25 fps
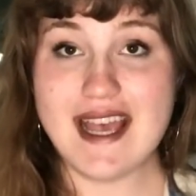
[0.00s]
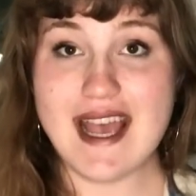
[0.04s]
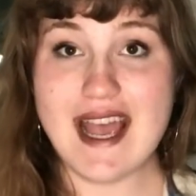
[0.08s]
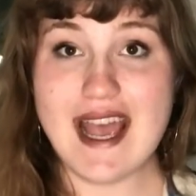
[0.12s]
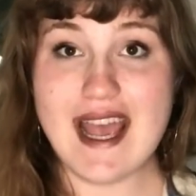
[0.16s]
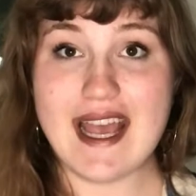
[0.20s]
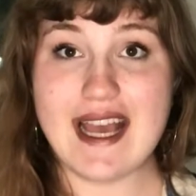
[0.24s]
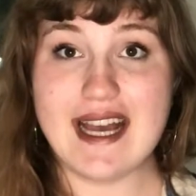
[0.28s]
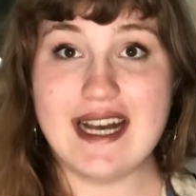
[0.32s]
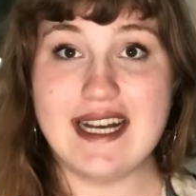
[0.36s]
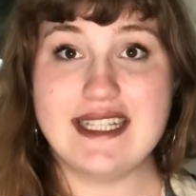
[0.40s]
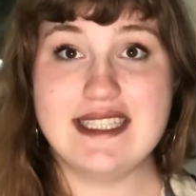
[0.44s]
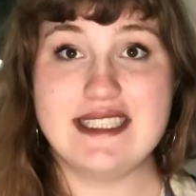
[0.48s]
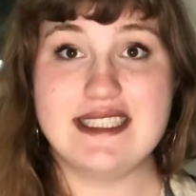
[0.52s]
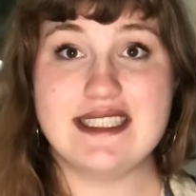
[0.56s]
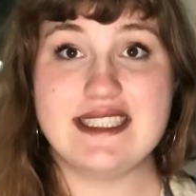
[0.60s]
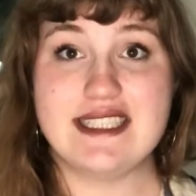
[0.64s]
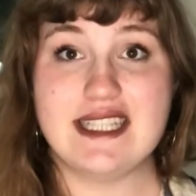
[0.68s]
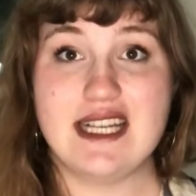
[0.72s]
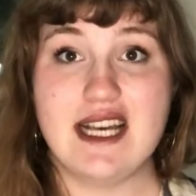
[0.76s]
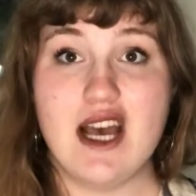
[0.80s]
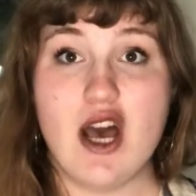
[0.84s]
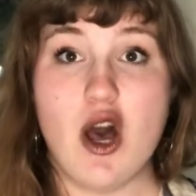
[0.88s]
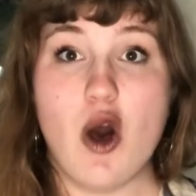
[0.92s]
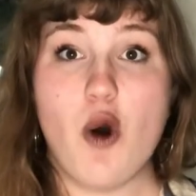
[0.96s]
And
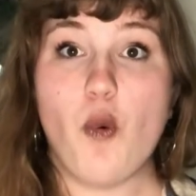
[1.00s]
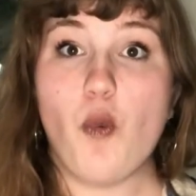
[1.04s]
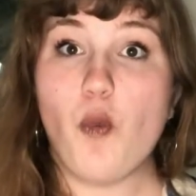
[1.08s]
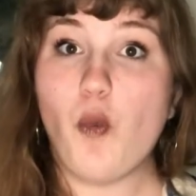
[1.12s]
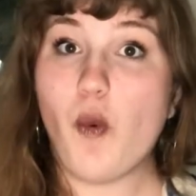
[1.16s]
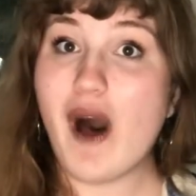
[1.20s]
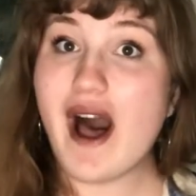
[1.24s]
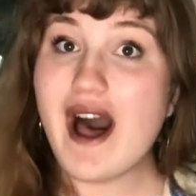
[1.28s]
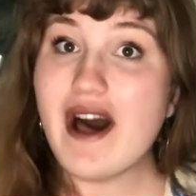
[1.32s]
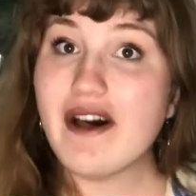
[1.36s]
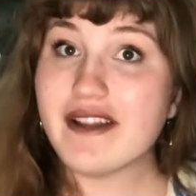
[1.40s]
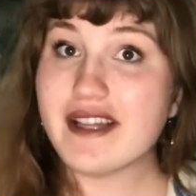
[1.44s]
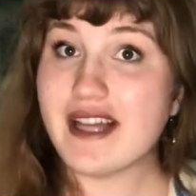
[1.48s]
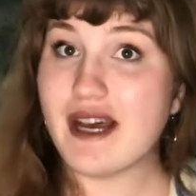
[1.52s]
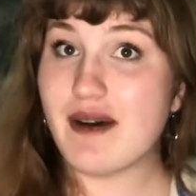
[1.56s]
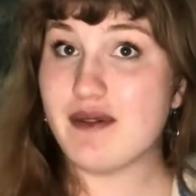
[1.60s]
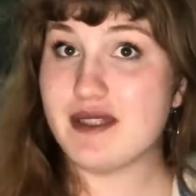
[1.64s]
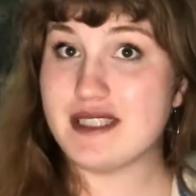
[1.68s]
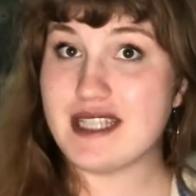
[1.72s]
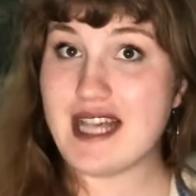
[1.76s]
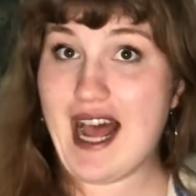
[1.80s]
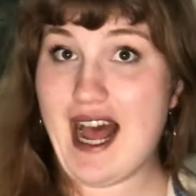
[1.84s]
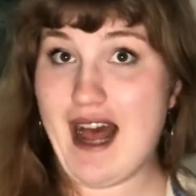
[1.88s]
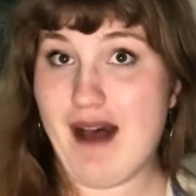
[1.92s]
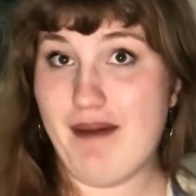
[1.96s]
while that was
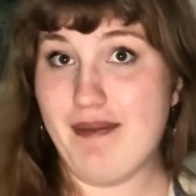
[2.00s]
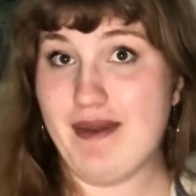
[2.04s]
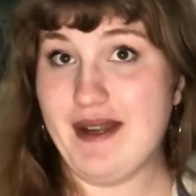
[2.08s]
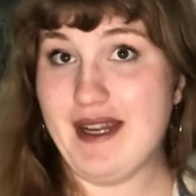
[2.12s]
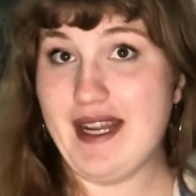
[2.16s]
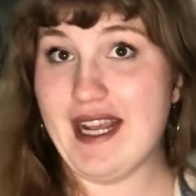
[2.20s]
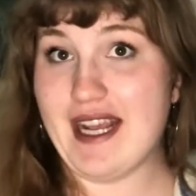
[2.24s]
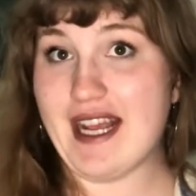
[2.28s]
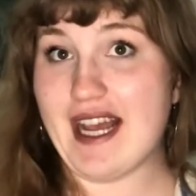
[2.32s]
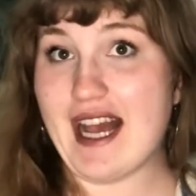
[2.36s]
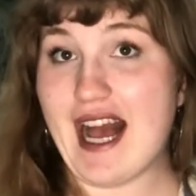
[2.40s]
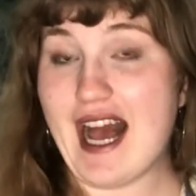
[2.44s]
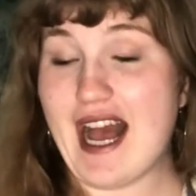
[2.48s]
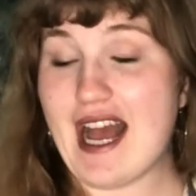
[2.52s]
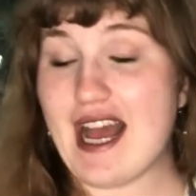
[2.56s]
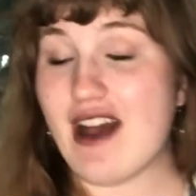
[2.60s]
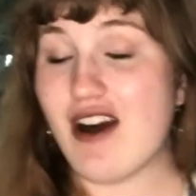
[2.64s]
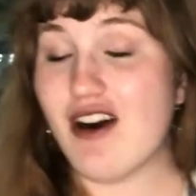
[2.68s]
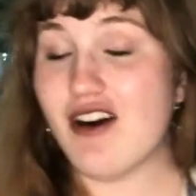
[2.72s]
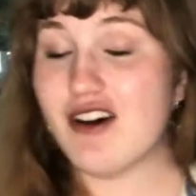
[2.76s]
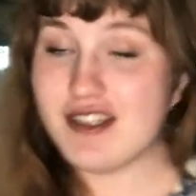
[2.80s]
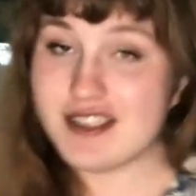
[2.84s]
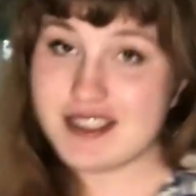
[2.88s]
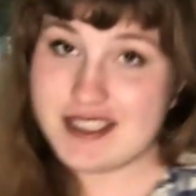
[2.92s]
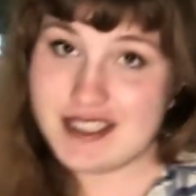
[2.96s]
happening, I
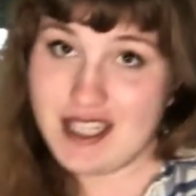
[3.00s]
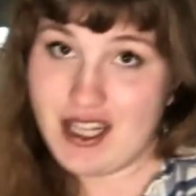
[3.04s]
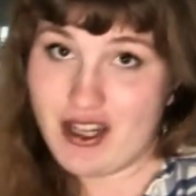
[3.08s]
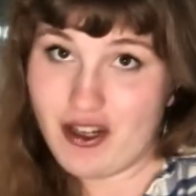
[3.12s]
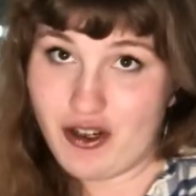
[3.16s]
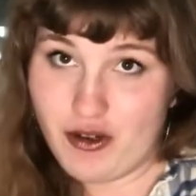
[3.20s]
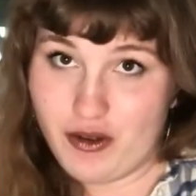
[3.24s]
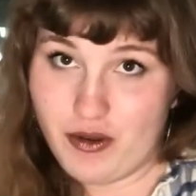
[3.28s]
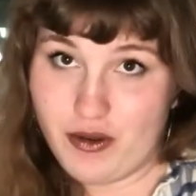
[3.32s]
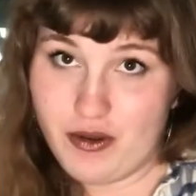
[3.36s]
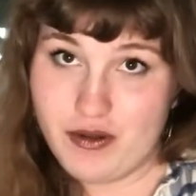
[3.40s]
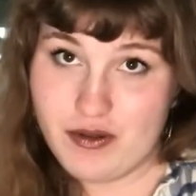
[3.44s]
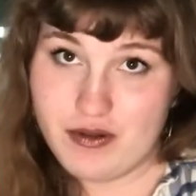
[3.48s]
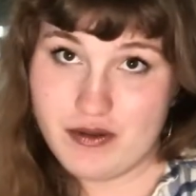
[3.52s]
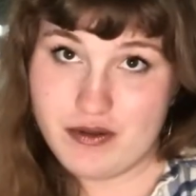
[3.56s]
also